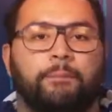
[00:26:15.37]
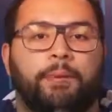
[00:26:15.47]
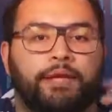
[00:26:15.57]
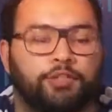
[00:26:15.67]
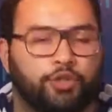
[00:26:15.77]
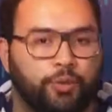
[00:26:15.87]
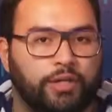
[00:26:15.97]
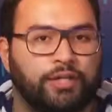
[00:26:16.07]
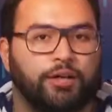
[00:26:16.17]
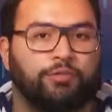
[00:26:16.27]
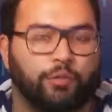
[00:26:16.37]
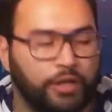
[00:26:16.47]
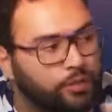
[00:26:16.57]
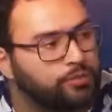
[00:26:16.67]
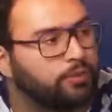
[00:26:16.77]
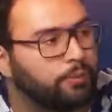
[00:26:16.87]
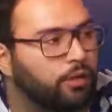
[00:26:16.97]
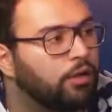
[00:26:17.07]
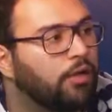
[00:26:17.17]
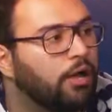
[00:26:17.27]
big tree of
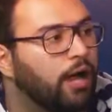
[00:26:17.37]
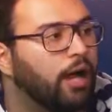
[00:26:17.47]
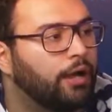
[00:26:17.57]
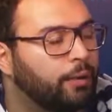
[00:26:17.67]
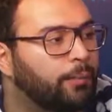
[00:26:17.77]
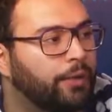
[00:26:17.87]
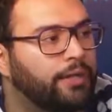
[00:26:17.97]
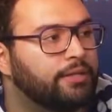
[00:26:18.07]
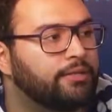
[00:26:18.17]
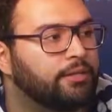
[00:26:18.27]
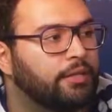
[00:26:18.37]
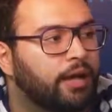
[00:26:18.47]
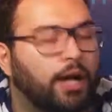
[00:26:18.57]
reusable components.